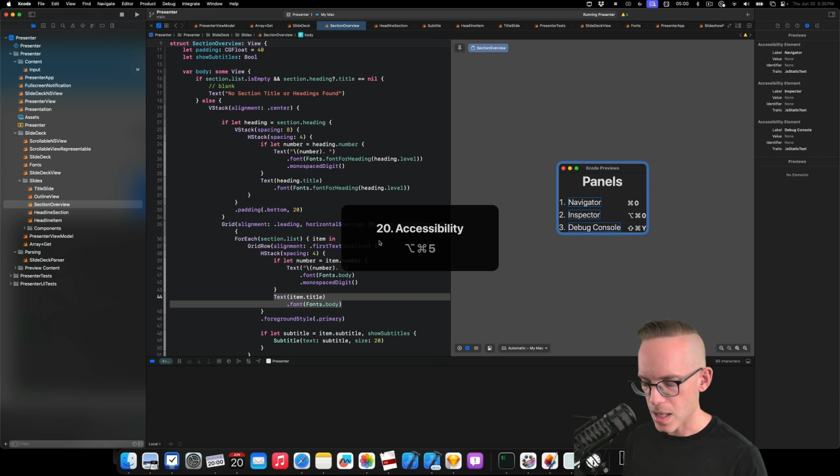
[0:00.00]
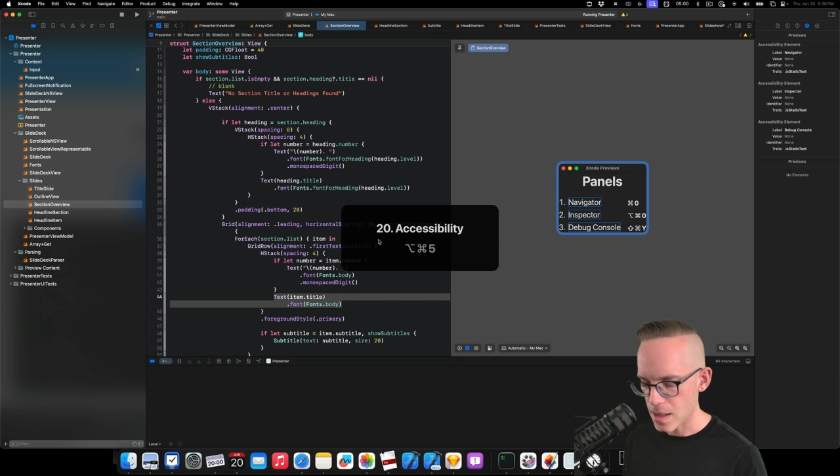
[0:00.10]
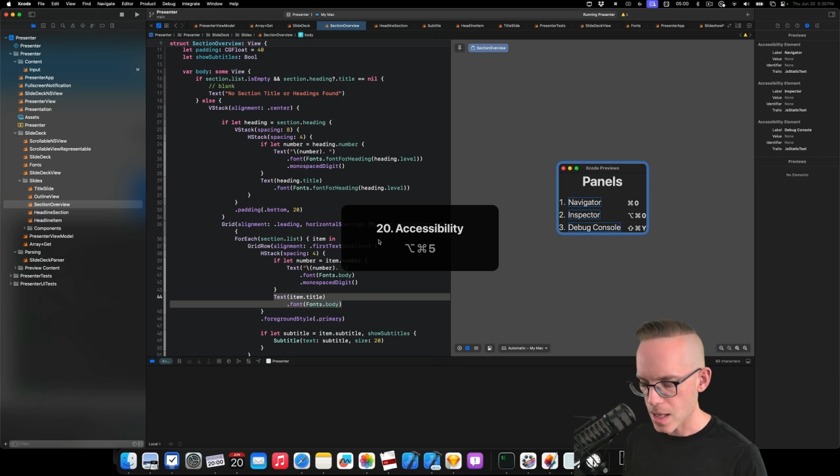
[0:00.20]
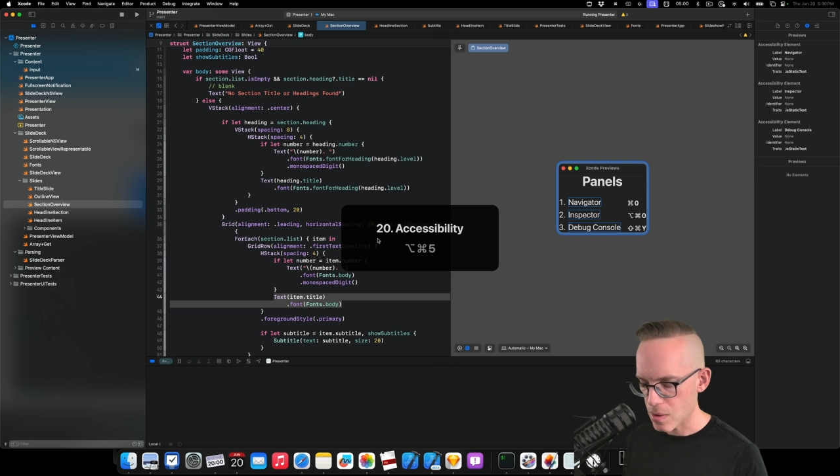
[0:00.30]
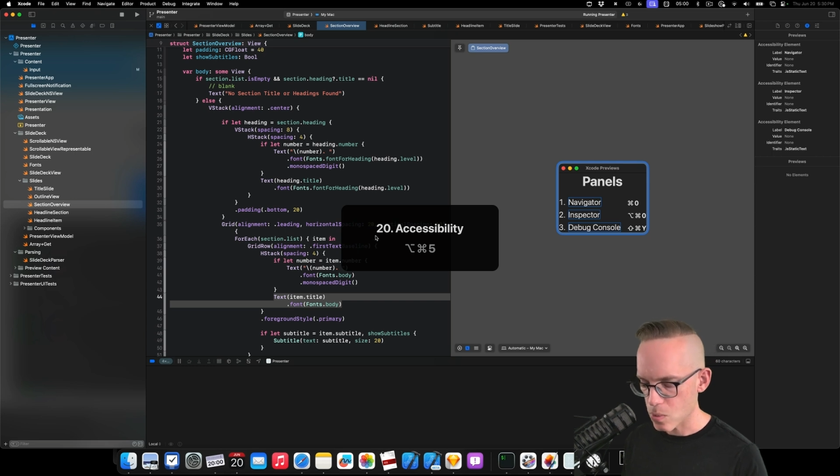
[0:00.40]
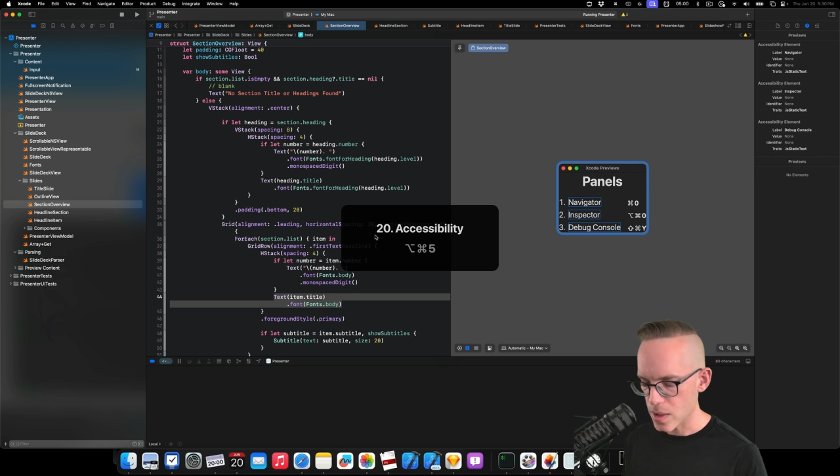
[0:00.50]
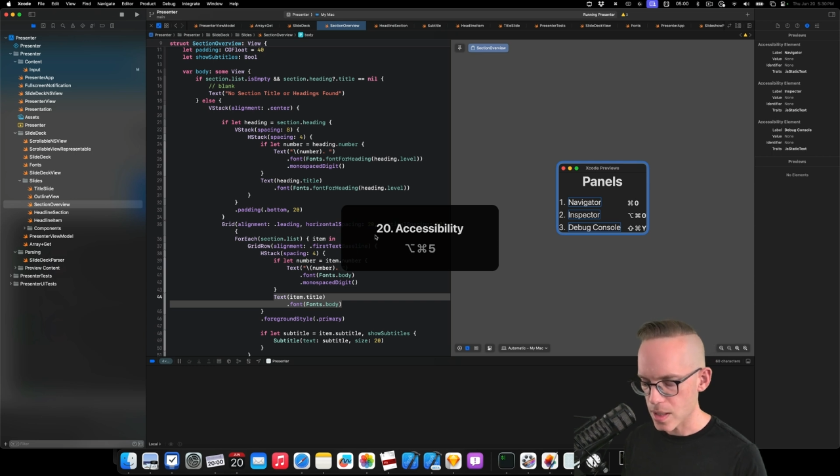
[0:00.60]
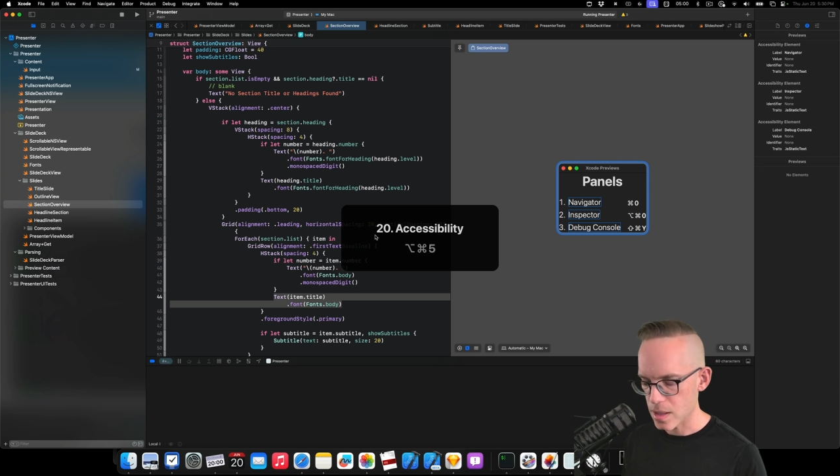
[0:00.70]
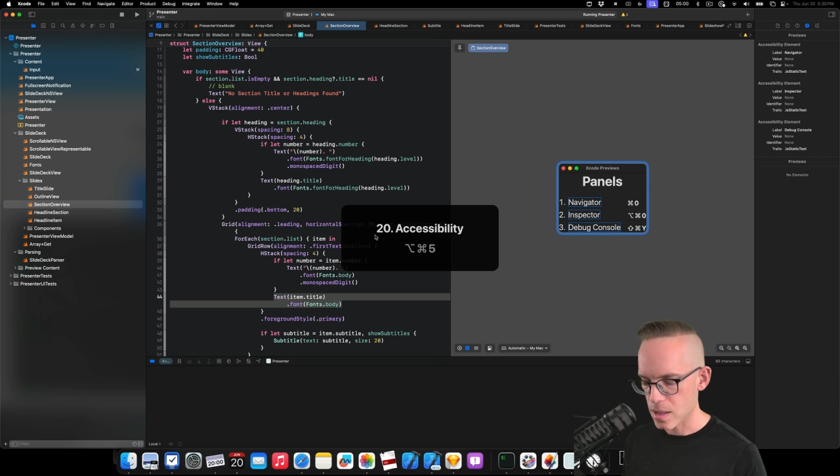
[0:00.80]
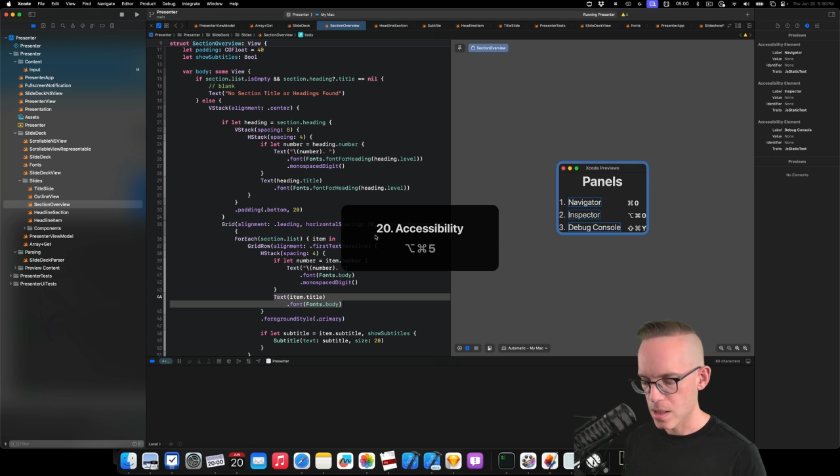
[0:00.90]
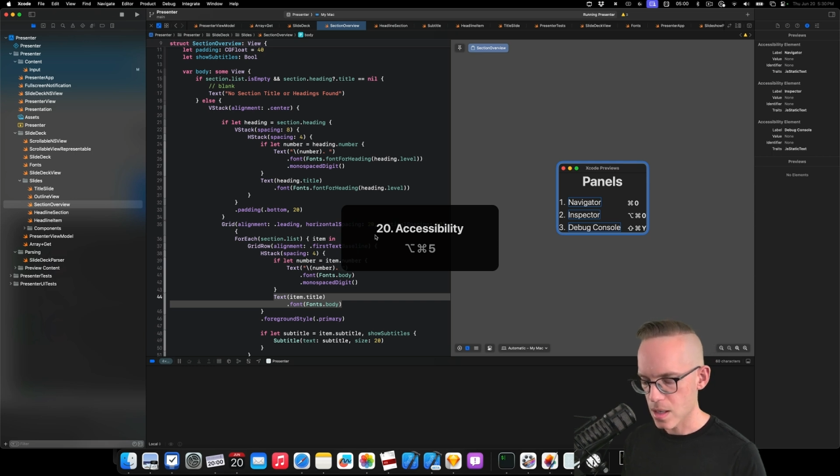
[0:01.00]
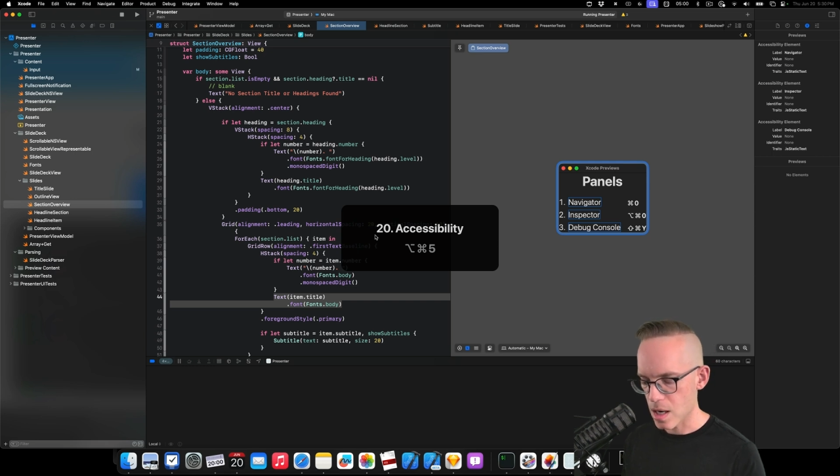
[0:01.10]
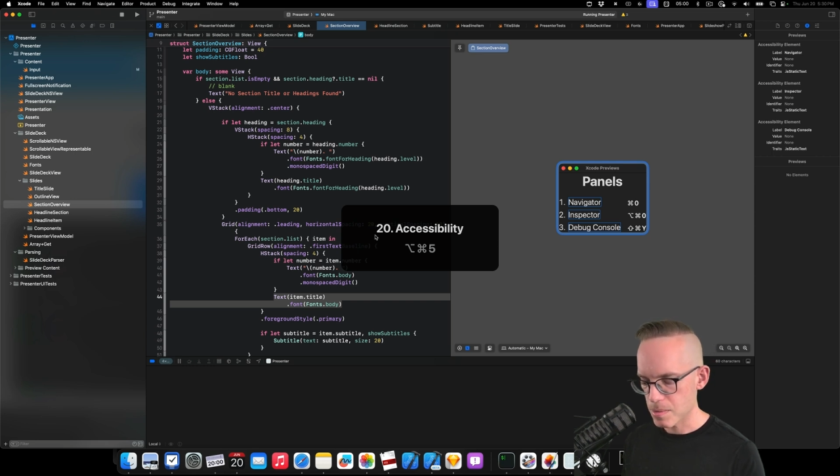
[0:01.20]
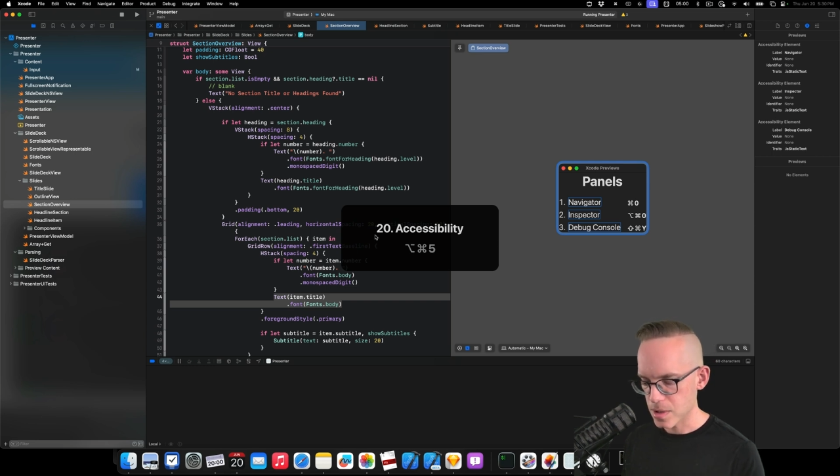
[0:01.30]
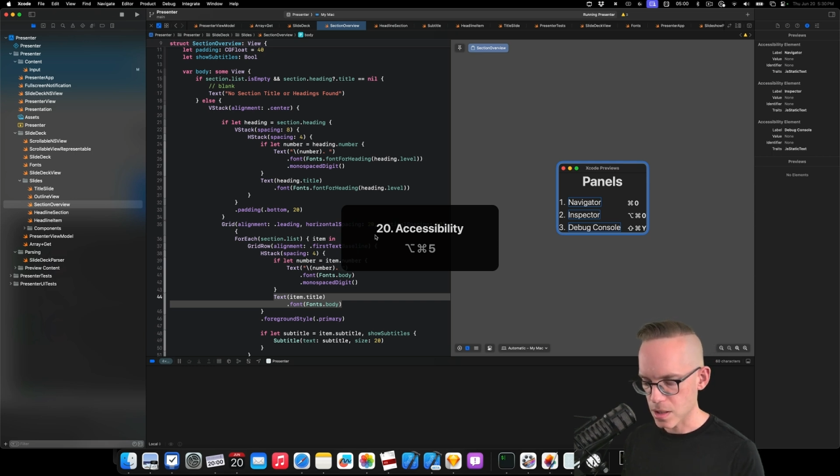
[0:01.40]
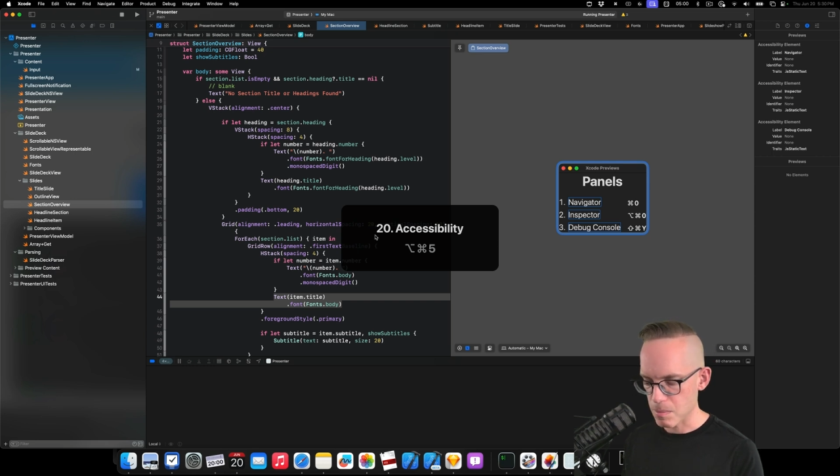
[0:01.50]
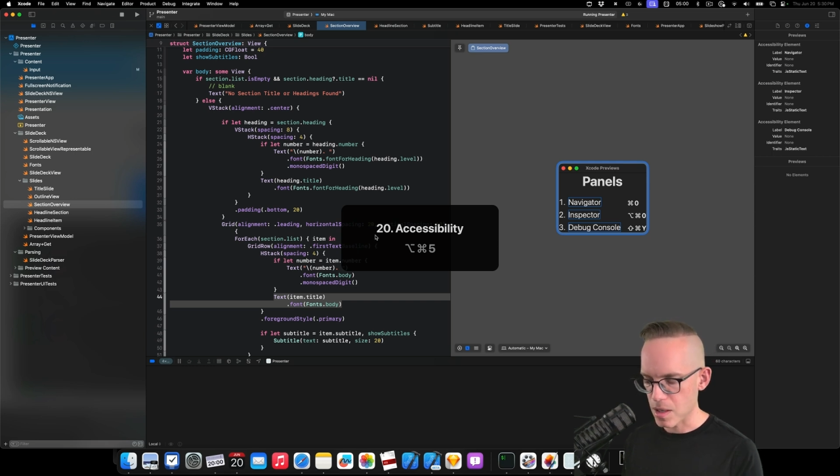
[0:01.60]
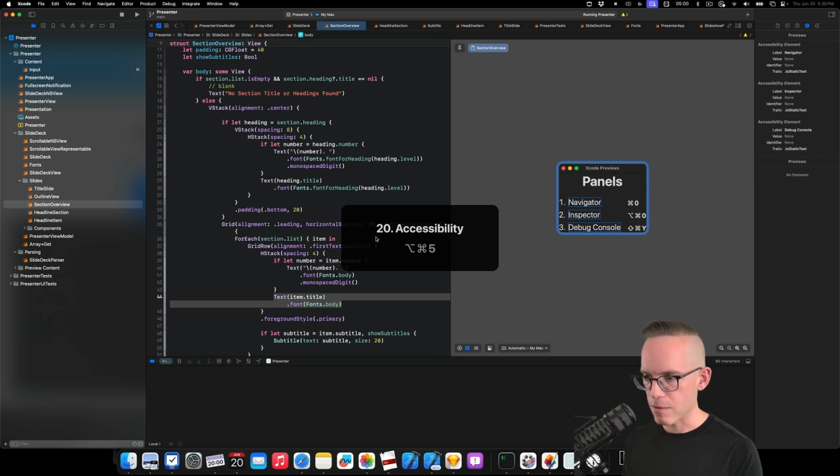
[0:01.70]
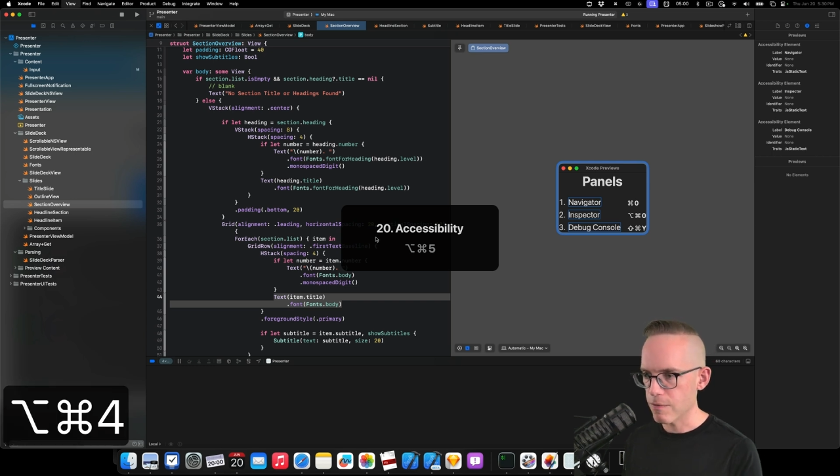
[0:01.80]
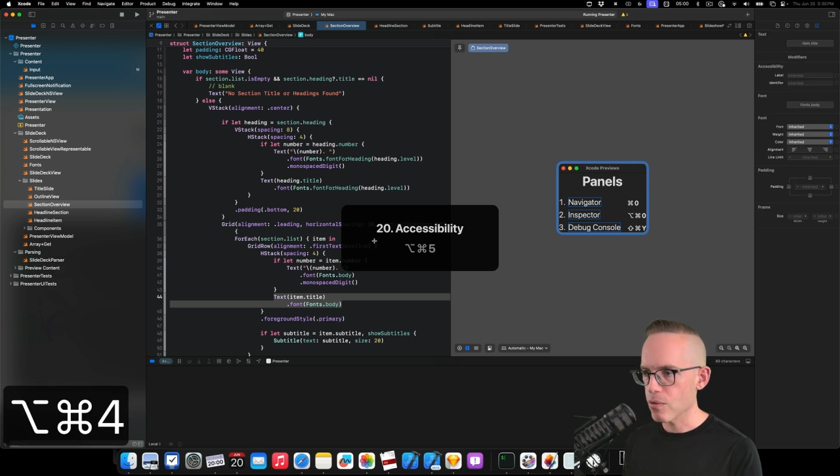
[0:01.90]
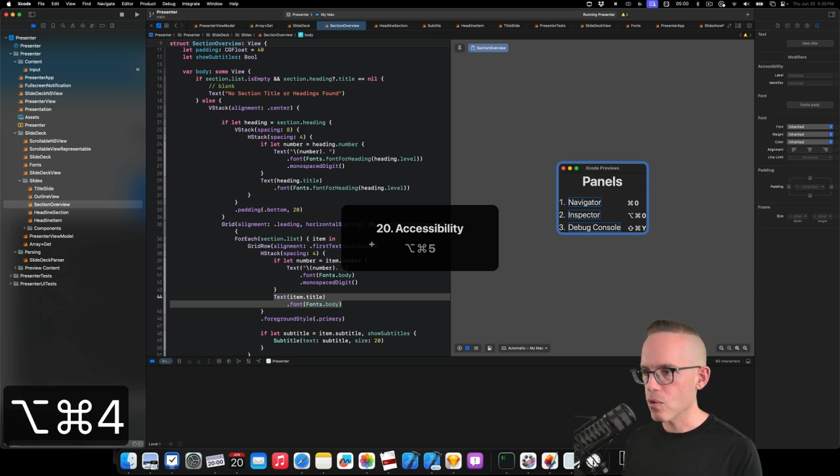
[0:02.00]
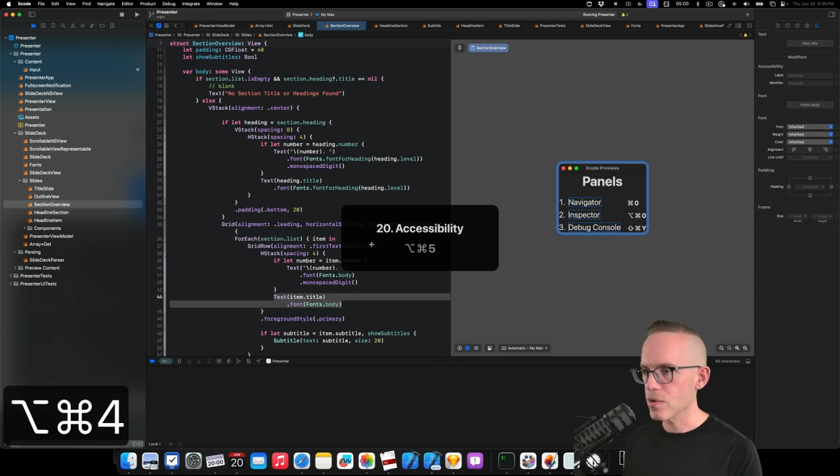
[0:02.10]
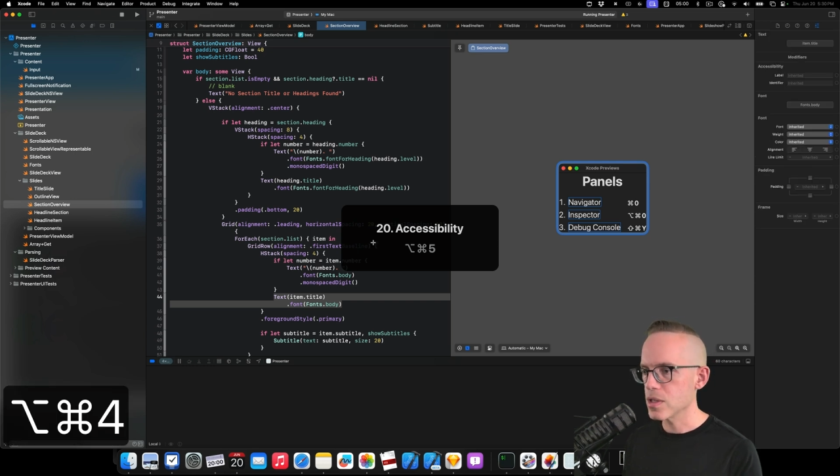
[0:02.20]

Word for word: And then with Option Command four,